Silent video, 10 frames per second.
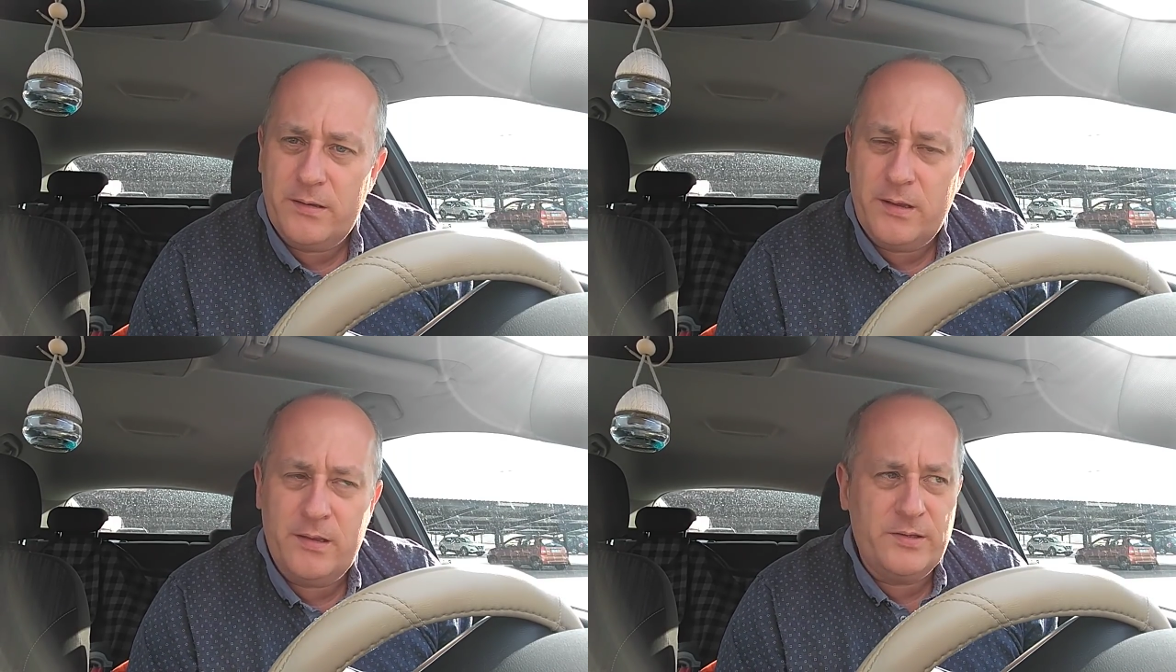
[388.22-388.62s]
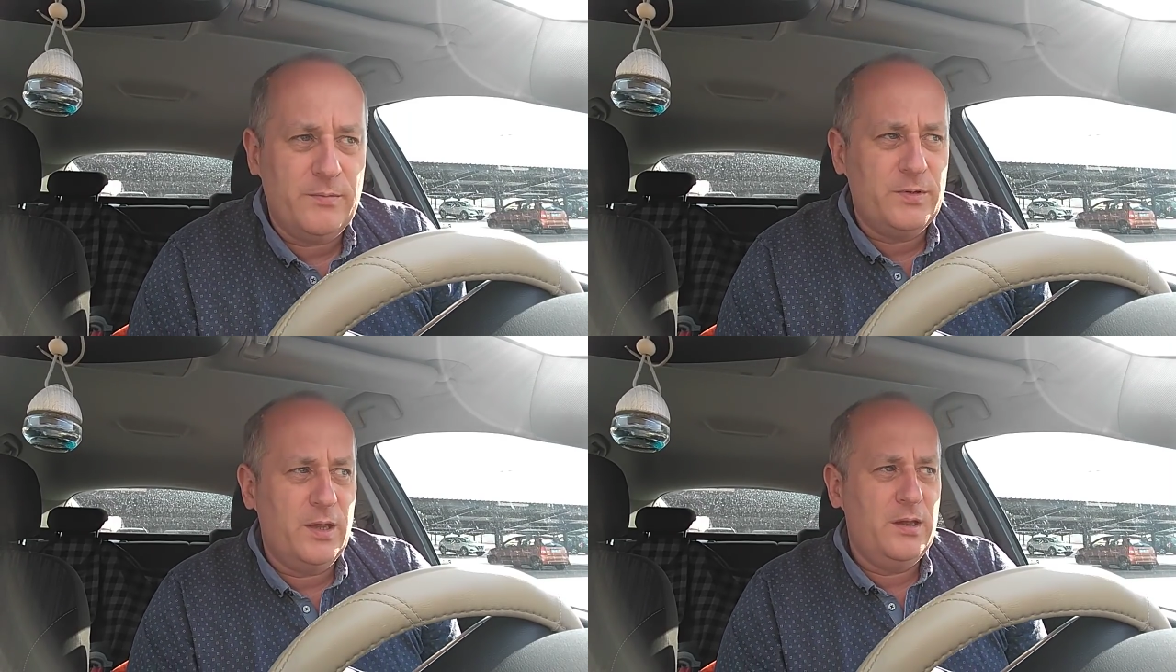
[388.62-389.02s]
And
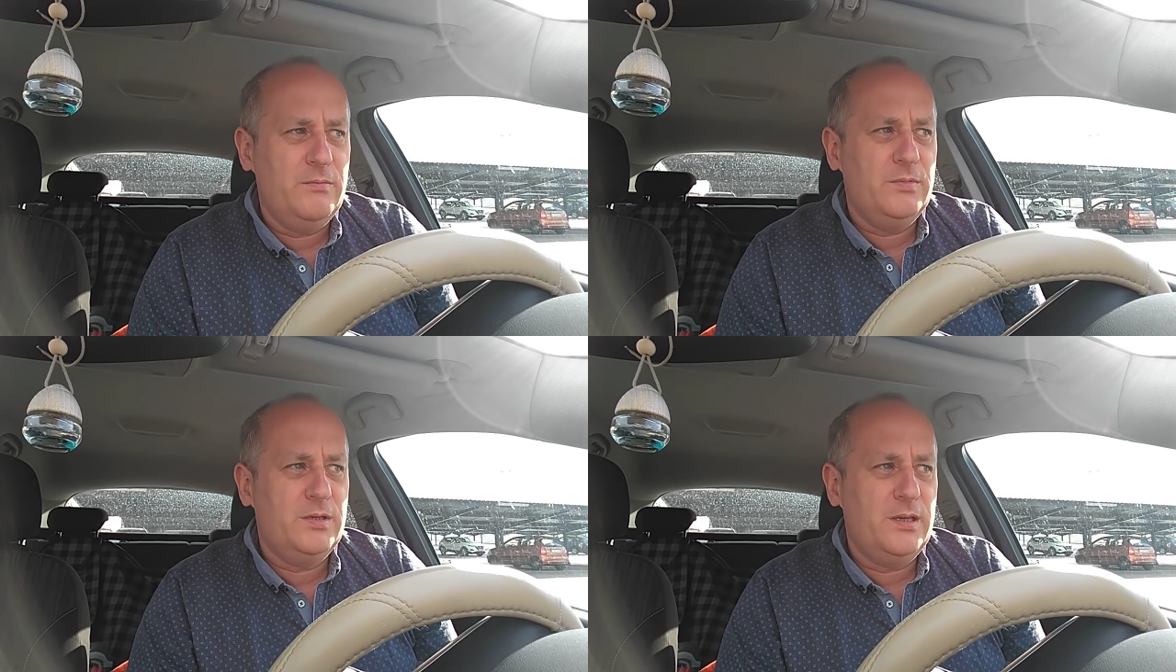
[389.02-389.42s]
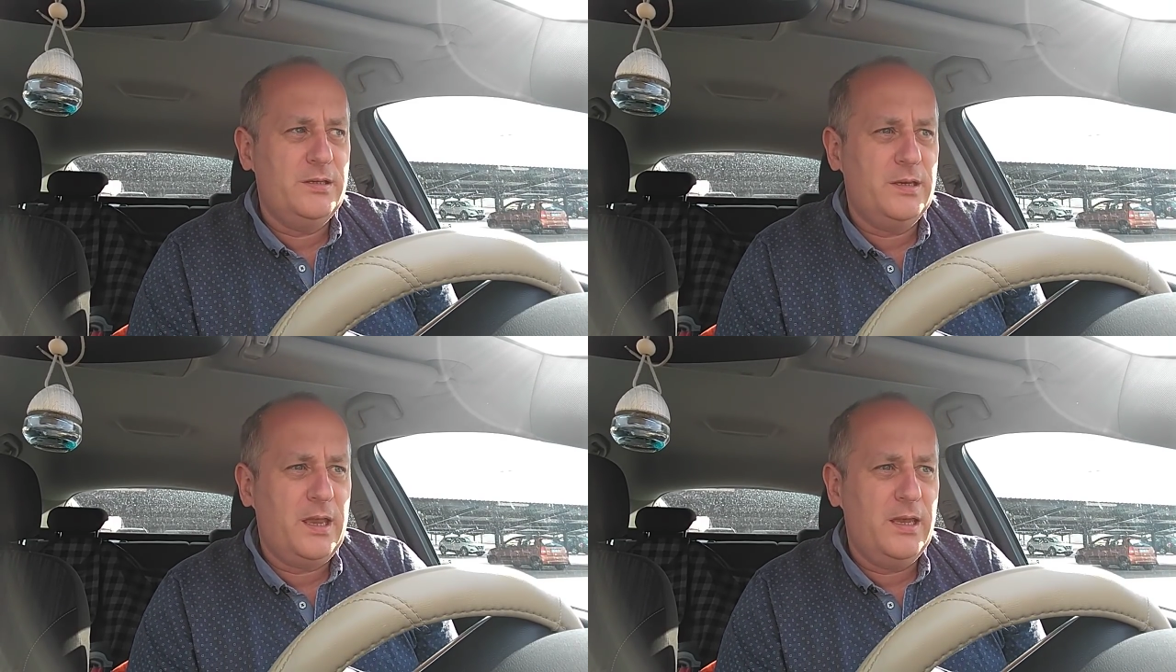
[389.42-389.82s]
sometimes
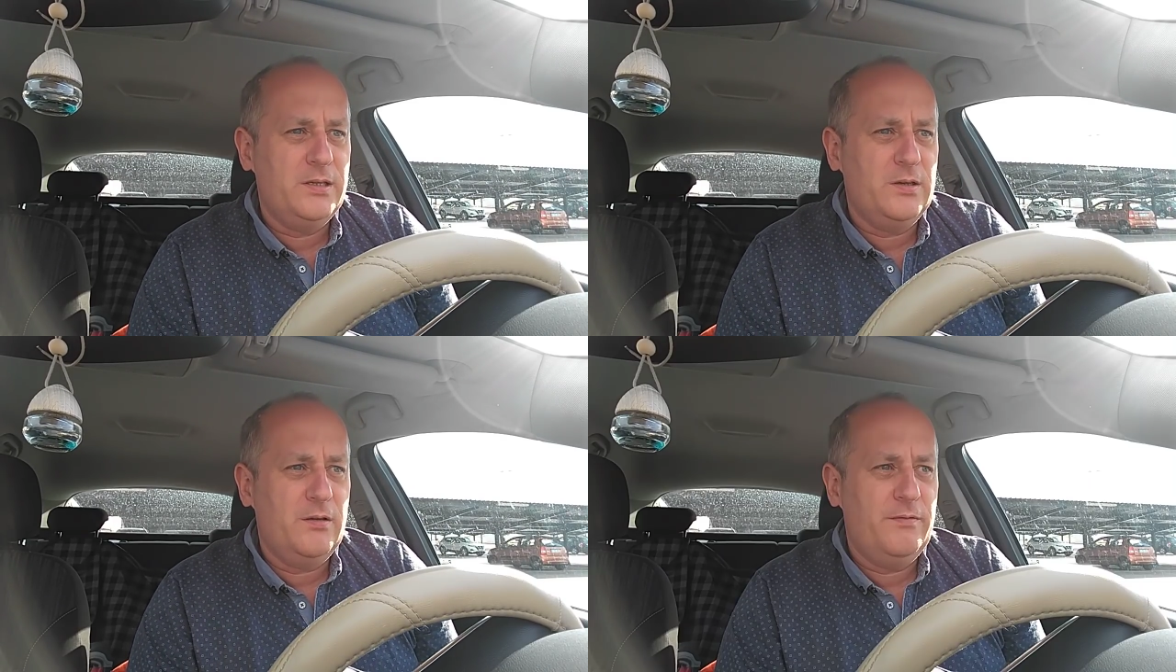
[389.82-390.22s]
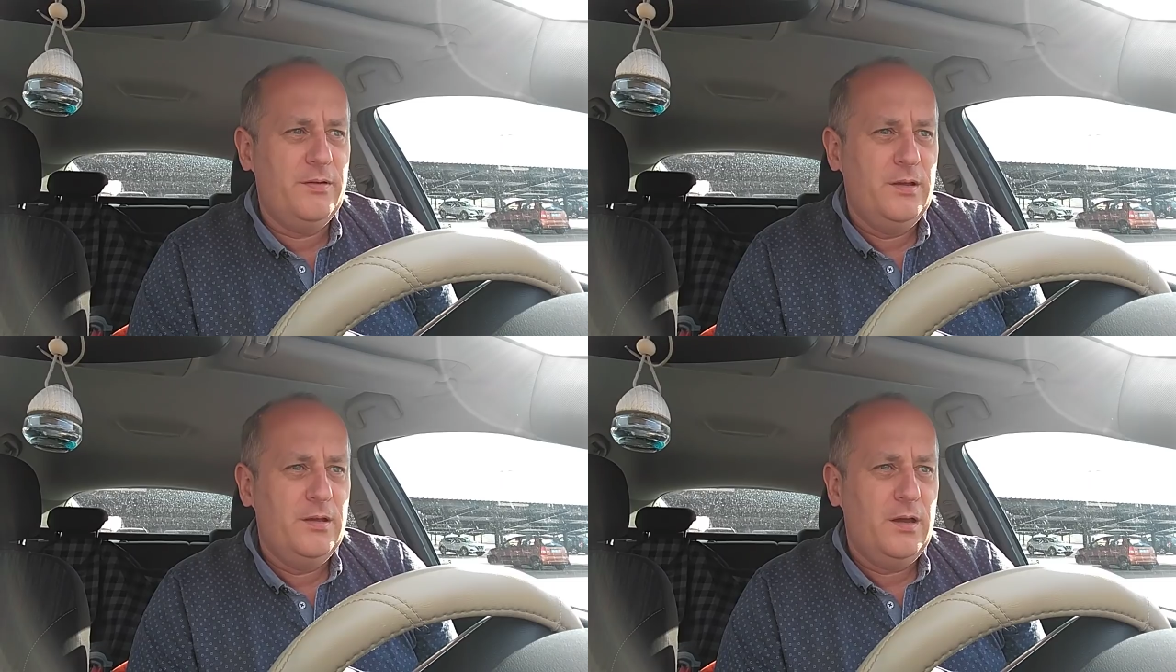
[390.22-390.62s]
it's a case of,
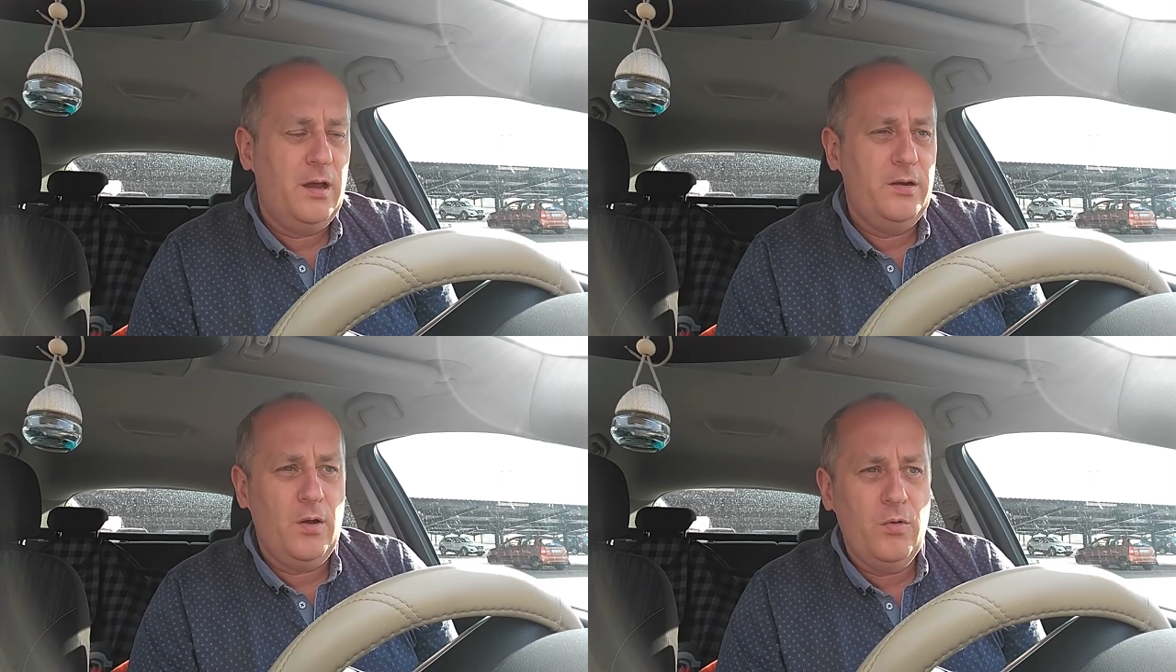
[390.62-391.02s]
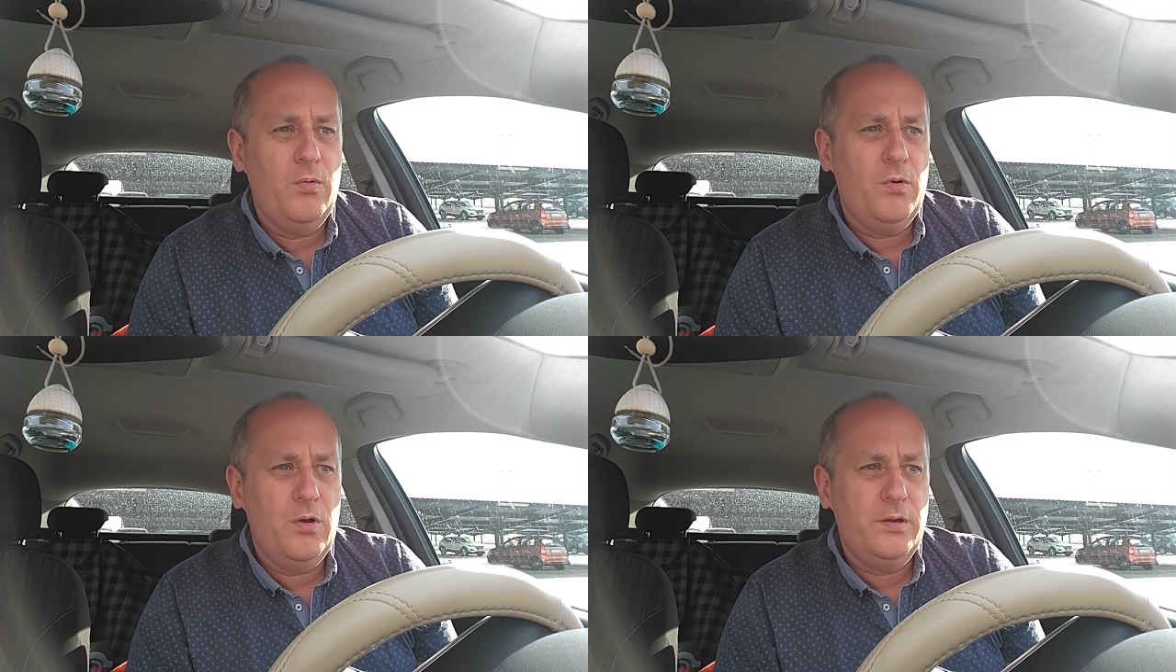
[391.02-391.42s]
I know the
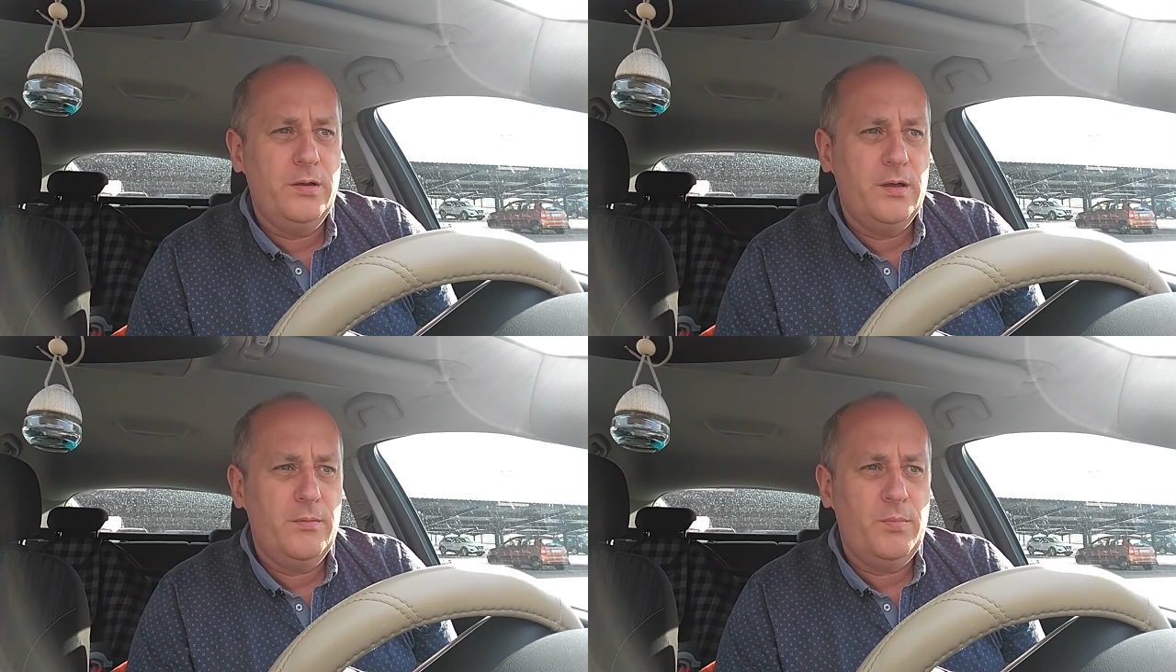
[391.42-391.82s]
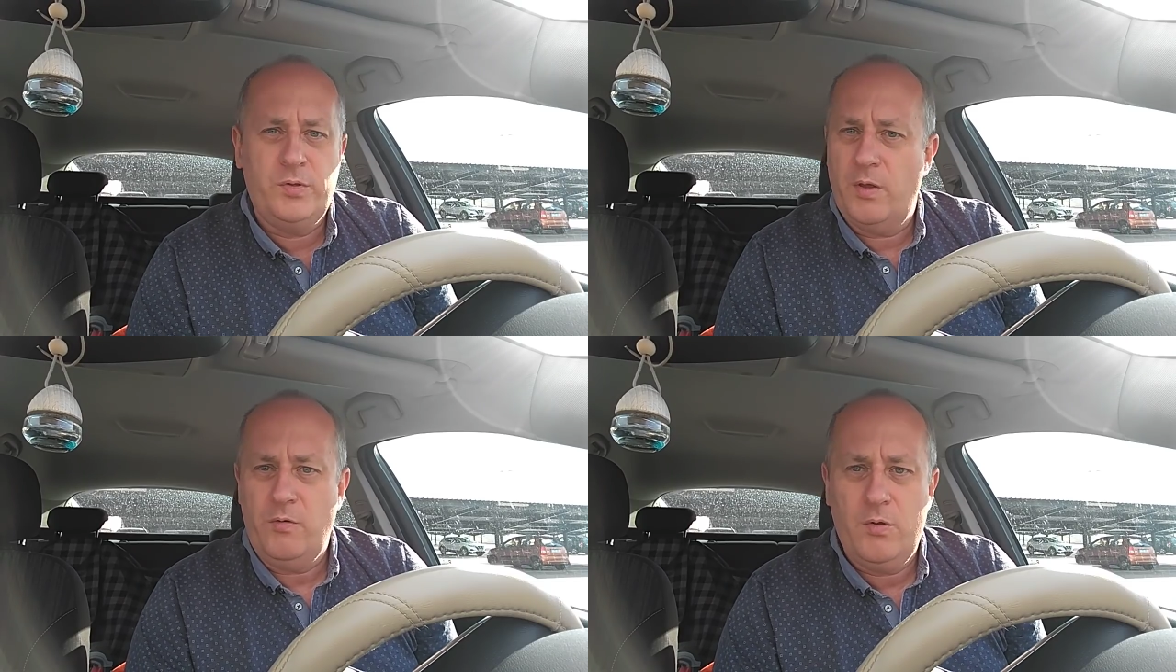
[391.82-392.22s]
word, but
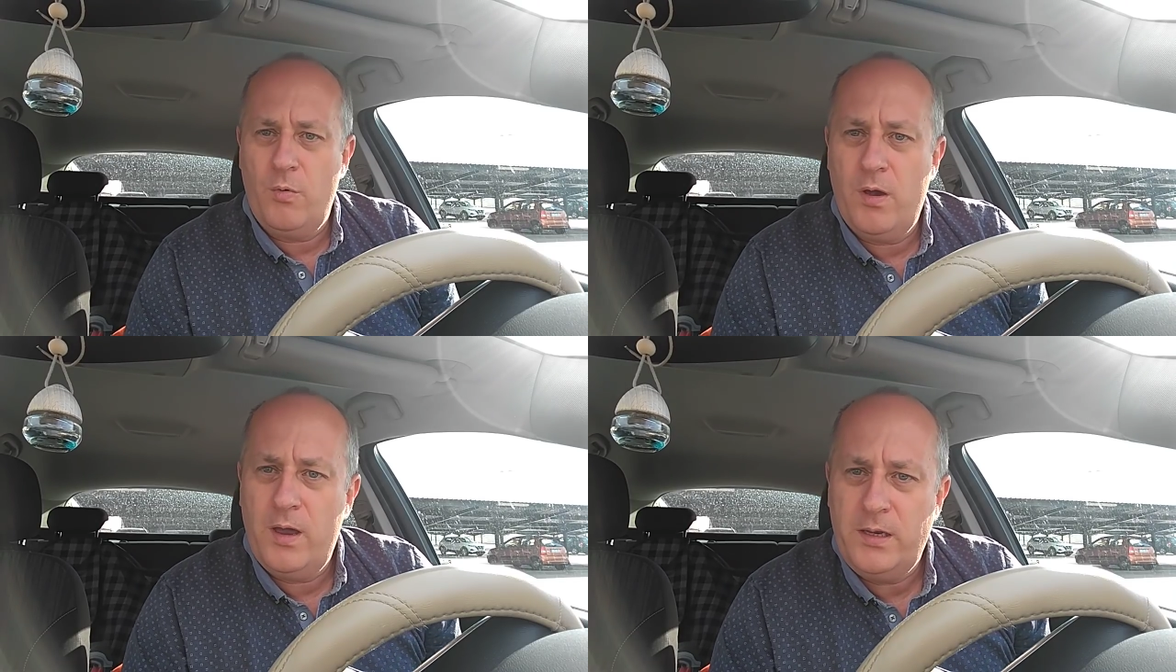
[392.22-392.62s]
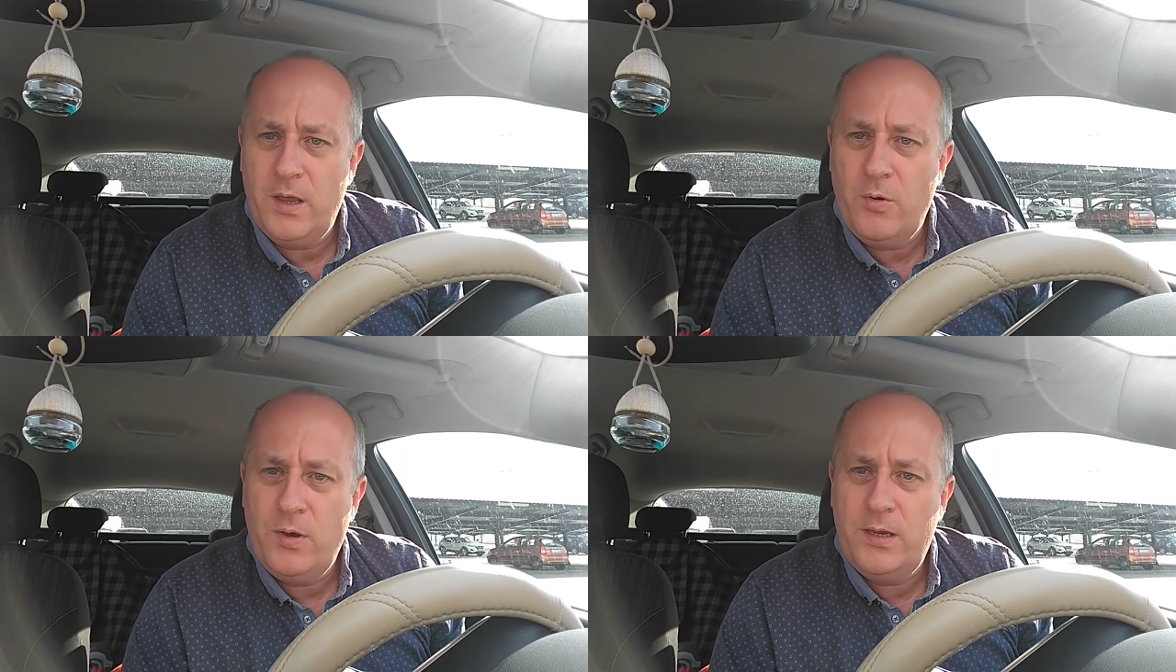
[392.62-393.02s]
don't know why I
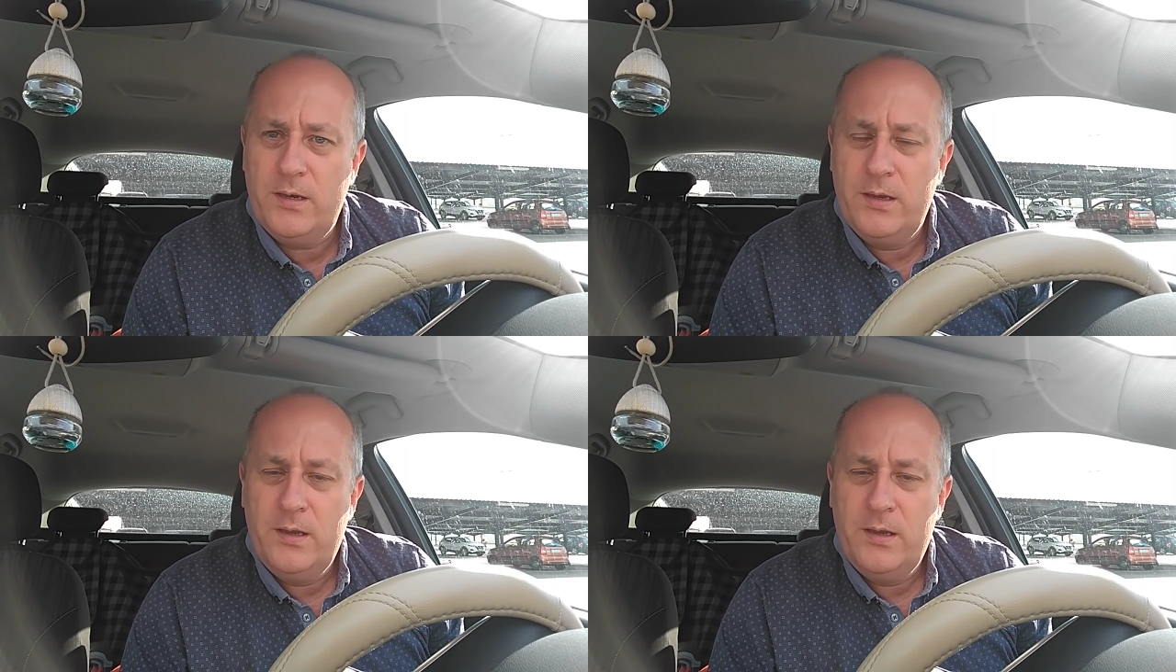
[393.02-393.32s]
know it.